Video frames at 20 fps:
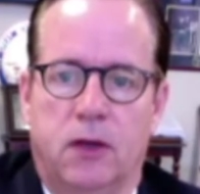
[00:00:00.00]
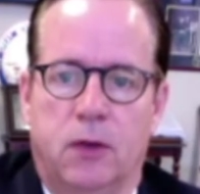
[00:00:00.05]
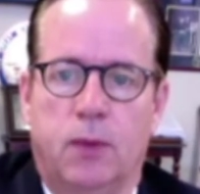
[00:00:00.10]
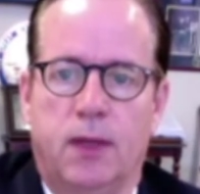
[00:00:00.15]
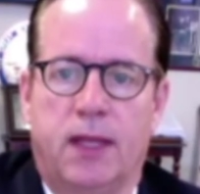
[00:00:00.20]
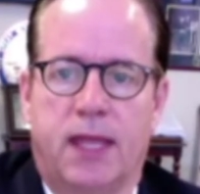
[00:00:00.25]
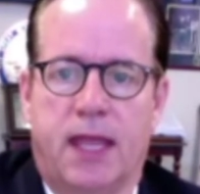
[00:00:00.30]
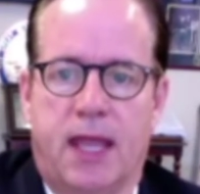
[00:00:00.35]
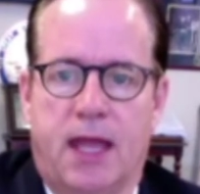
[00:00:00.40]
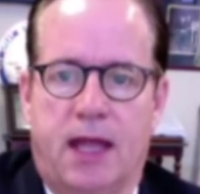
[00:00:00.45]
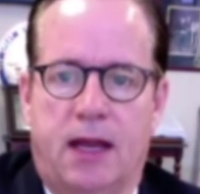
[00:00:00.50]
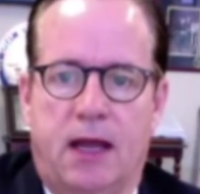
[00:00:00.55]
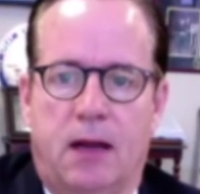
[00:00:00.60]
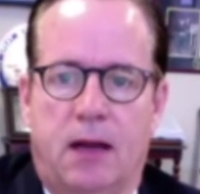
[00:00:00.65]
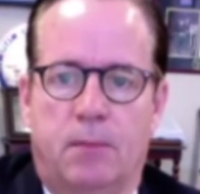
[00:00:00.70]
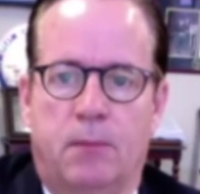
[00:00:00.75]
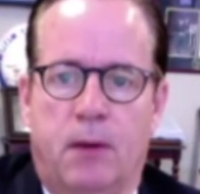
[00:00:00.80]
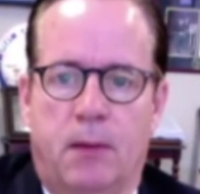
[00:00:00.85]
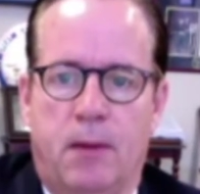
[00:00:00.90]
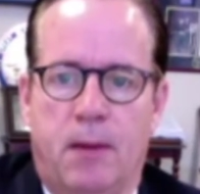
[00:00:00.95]
We
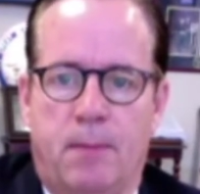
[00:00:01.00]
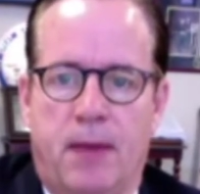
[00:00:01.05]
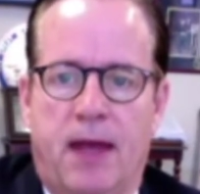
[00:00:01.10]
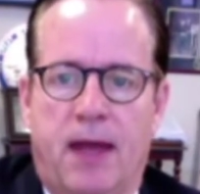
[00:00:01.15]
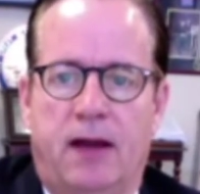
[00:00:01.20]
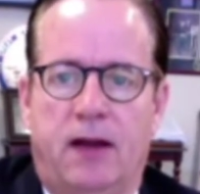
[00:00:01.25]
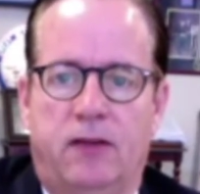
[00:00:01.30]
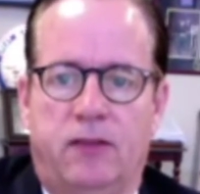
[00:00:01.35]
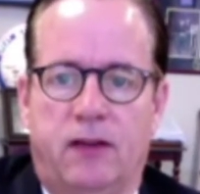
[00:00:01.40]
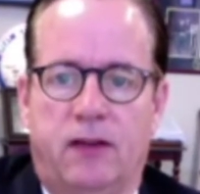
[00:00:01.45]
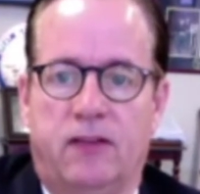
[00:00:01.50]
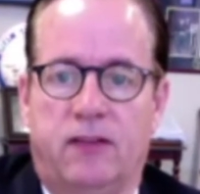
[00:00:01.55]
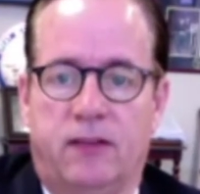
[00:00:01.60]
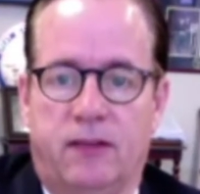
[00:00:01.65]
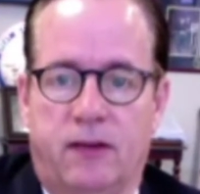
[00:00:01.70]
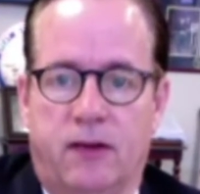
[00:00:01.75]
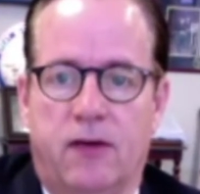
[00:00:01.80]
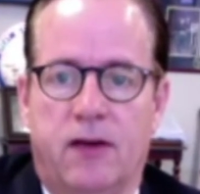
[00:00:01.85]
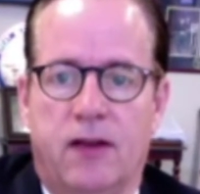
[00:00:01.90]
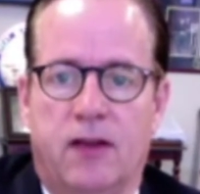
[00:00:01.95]
cannot manage a
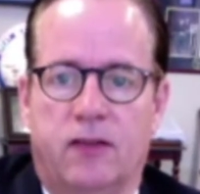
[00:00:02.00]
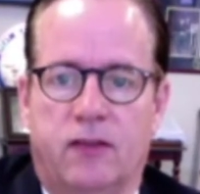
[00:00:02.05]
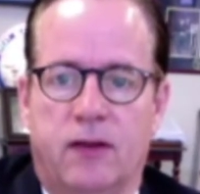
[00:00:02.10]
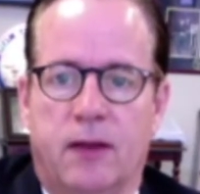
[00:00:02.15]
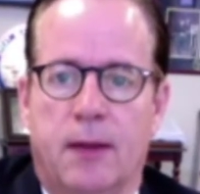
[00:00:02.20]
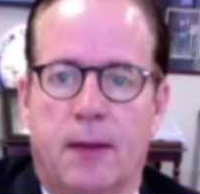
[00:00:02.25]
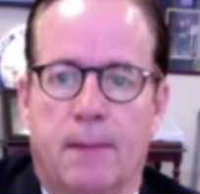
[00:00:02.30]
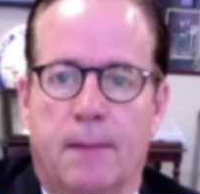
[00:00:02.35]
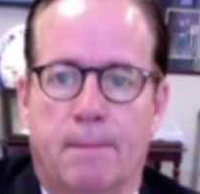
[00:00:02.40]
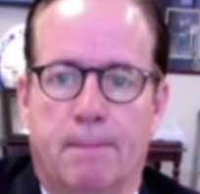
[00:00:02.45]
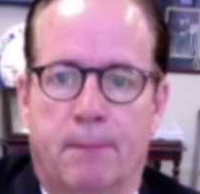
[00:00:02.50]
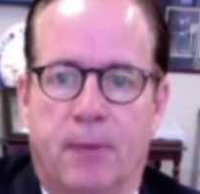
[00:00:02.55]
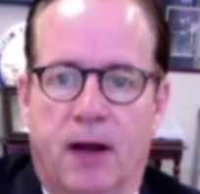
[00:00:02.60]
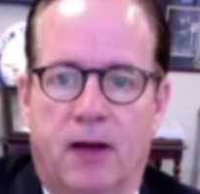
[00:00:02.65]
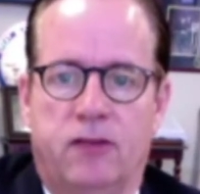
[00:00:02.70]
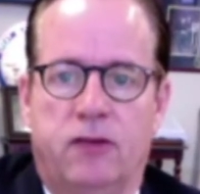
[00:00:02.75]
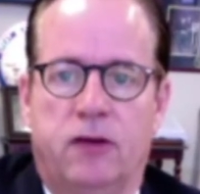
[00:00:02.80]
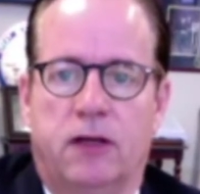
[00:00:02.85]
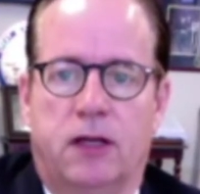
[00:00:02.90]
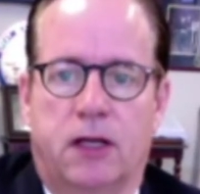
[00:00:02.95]
serious
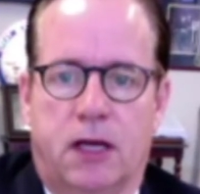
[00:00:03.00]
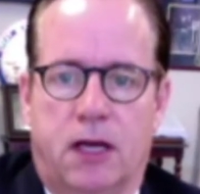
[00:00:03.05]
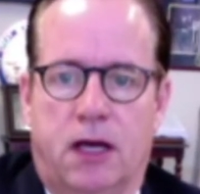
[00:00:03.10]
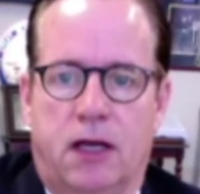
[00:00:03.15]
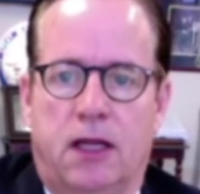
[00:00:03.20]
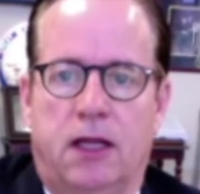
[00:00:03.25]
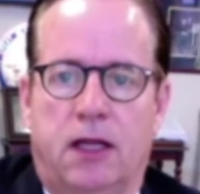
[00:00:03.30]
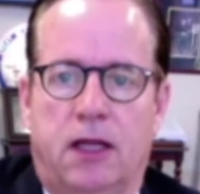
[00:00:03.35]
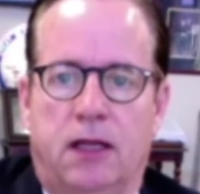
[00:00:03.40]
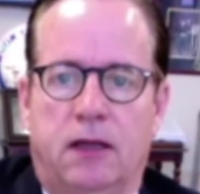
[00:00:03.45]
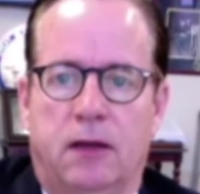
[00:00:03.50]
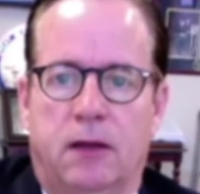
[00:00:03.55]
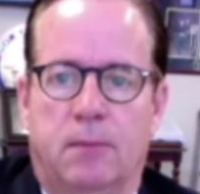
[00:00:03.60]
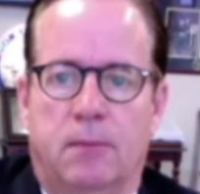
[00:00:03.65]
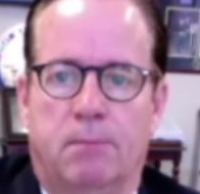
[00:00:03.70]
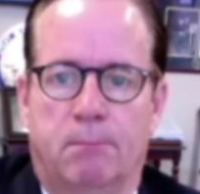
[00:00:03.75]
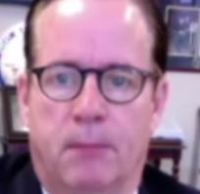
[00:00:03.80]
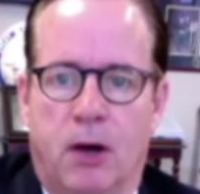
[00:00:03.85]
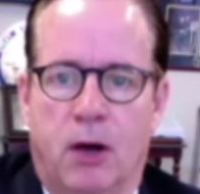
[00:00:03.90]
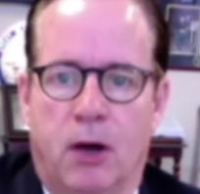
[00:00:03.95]
budget cutting
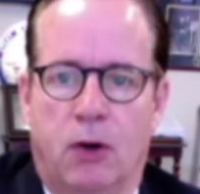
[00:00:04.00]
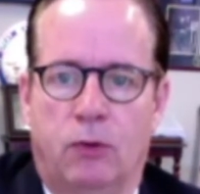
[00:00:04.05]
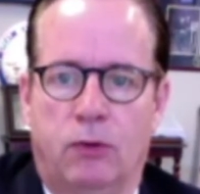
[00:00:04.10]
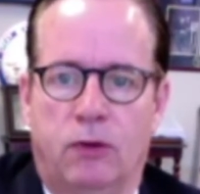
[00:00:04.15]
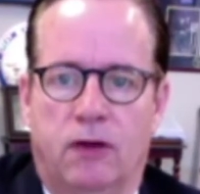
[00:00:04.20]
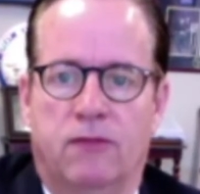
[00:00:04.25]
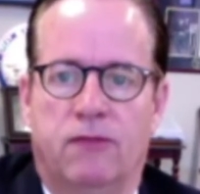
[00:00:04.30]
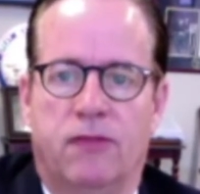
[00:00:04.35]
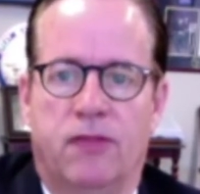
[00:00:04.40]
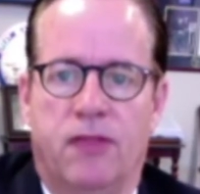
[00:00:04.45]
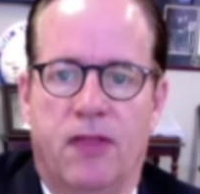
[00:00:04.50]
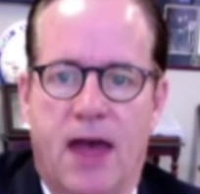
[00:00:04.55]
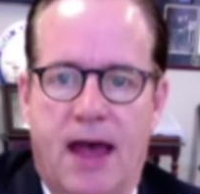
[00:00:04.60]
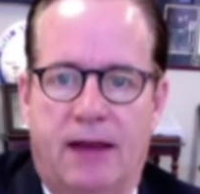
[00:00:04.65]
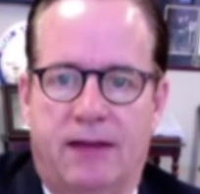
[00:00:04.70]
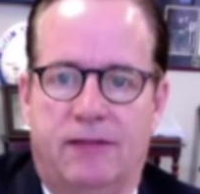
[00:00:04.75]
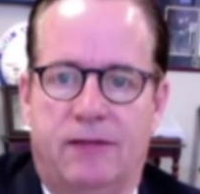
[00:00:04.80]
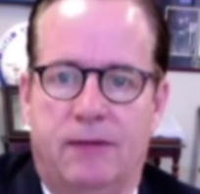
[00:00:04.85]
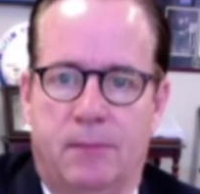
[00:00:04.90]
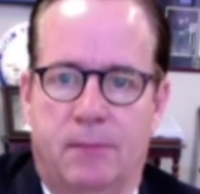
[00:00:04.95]
mode of
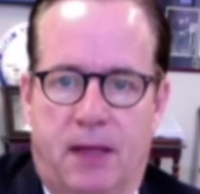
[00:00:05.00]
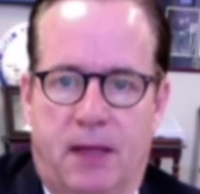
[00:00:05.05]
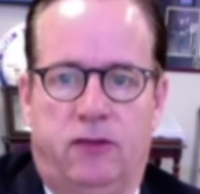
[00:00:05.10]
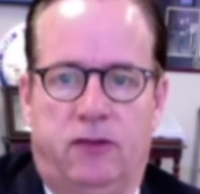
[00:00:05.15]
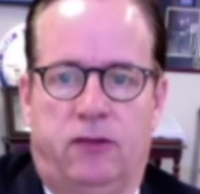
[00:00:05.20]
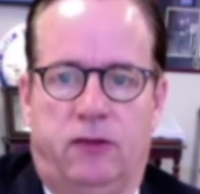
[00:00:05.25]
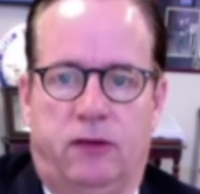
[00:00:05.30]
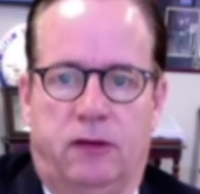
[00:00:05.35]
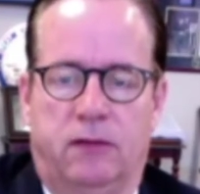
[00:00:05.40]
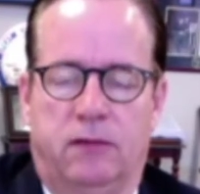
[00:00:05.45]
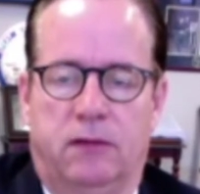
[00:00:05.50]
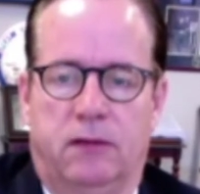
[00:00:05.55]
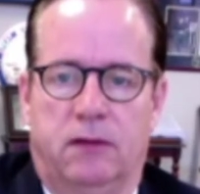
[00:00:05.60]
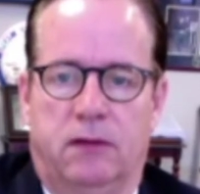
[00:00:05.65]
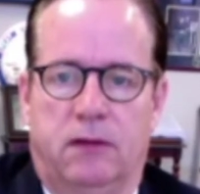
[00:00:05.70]
that dimension